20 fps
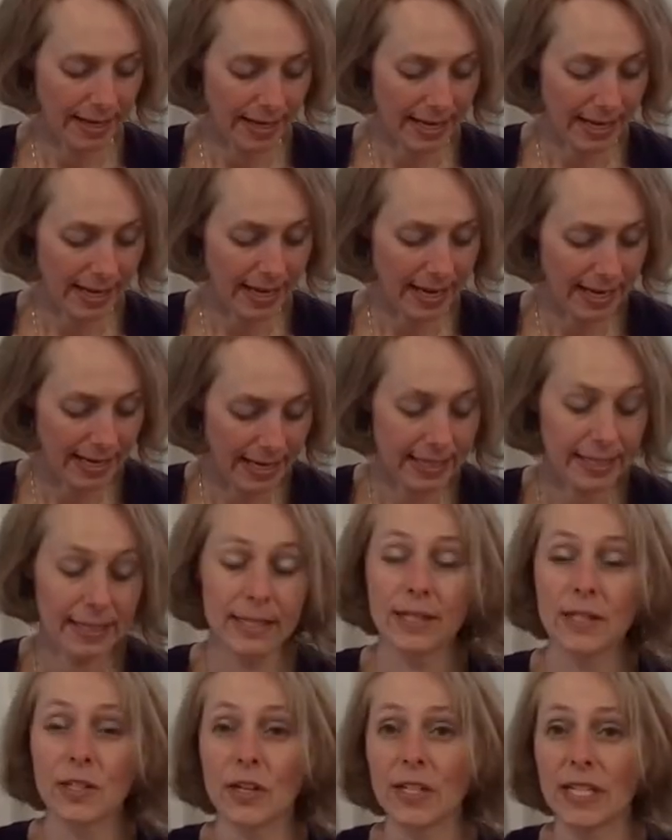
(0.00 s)
it can
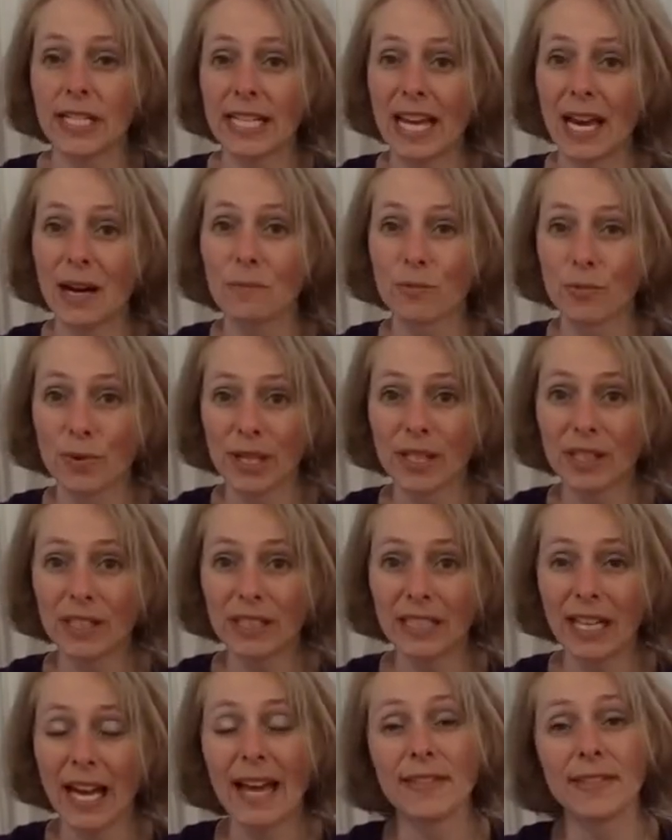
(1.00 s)
start to get brittle,
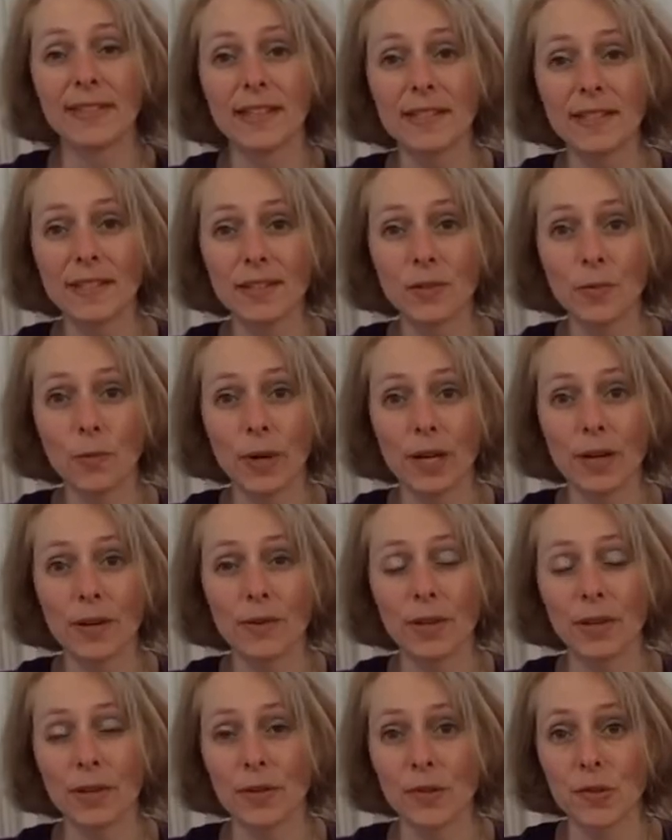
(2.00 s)
and this is where
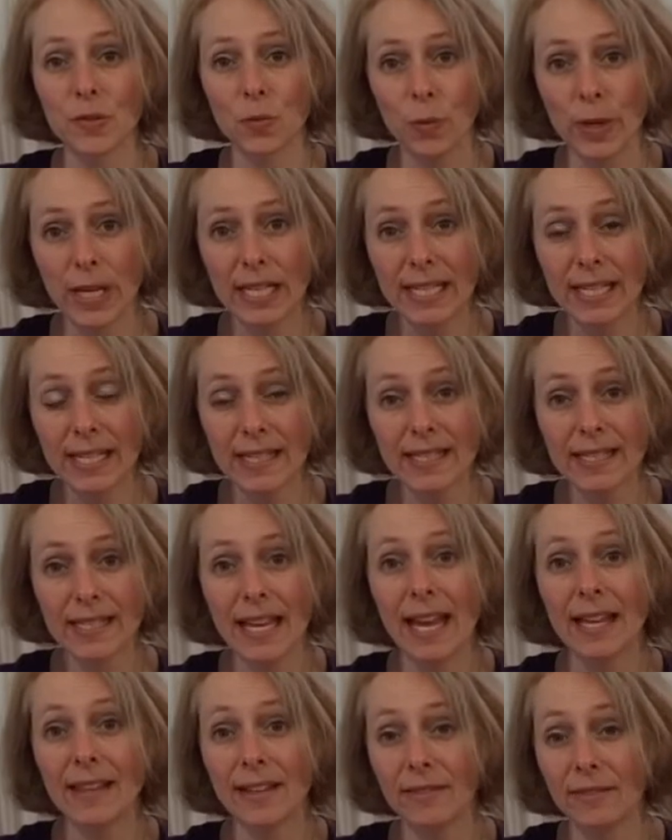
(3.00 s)
there is weakness
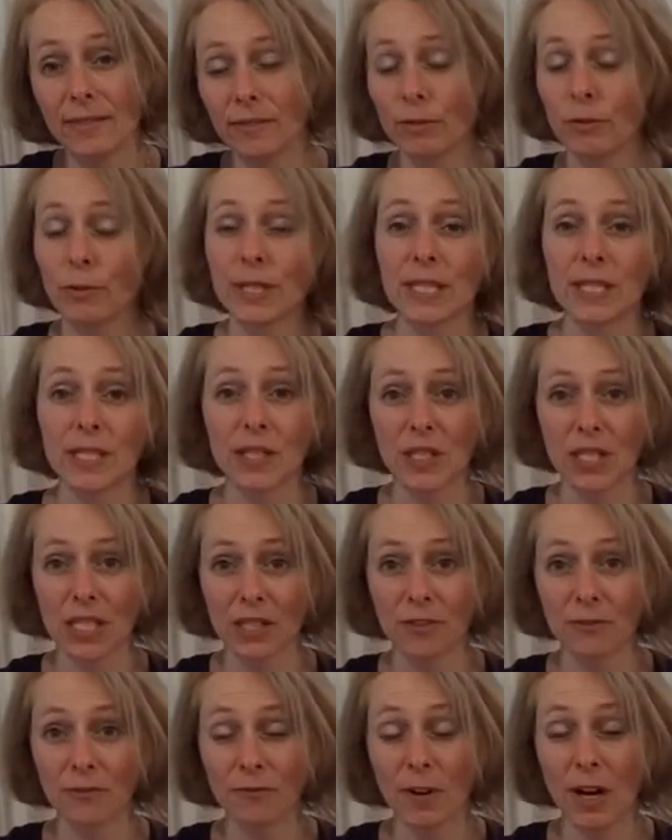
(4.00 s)
and crystals
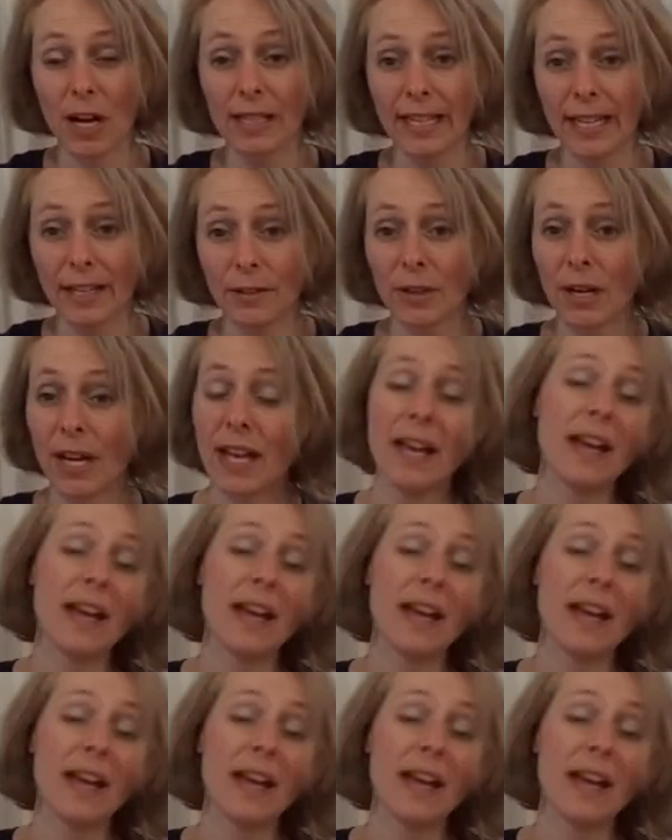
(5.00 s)
can fall out.